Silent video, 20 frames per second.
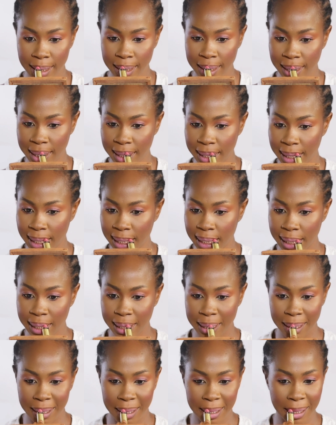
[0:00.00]
So
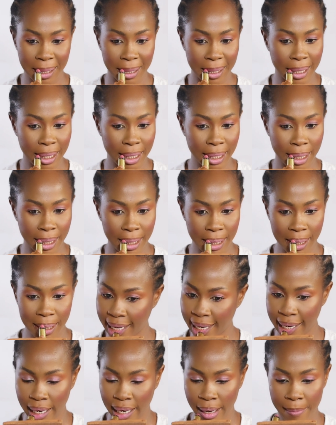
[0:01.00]
guys, like,
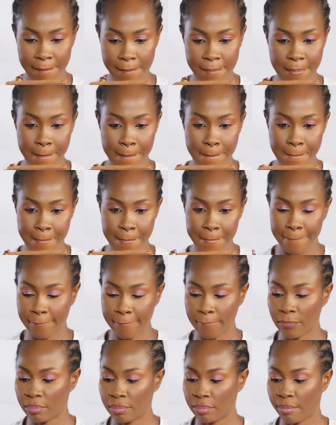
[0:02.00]
share,
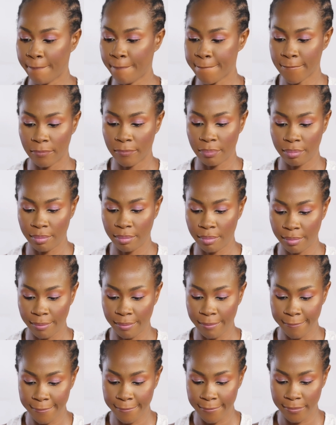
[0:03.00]
comment what you think
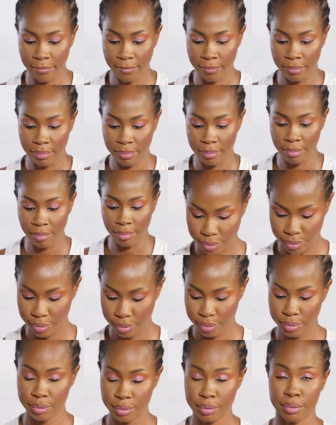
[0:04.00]
in the comment
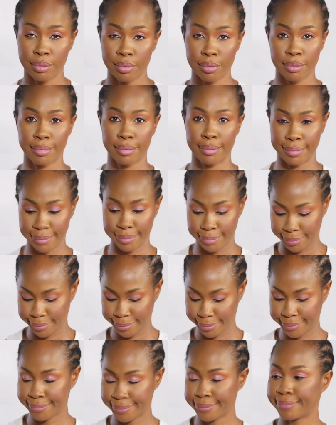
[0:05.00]
section,
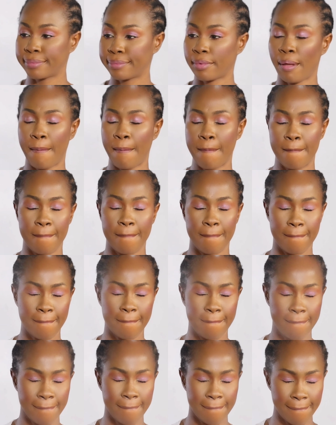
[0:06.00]
and I hope
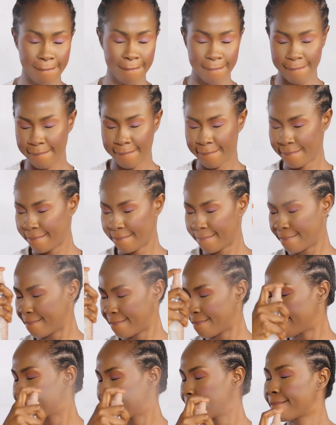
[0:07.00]
and
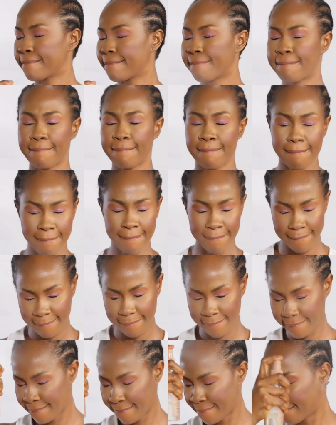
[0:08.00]
pray to see you all
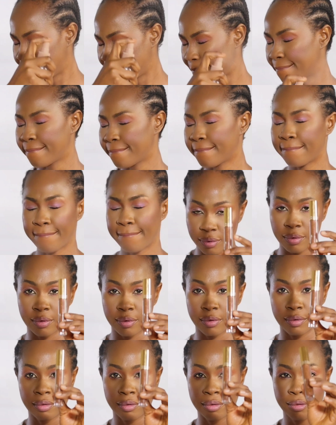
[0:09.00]
in my next
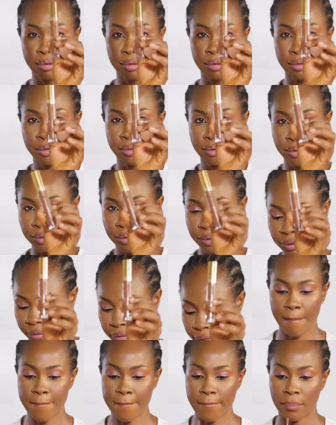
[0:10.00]
video.
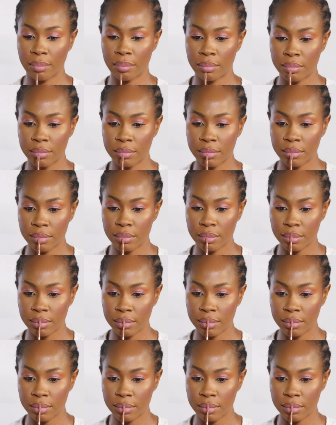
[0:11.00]
So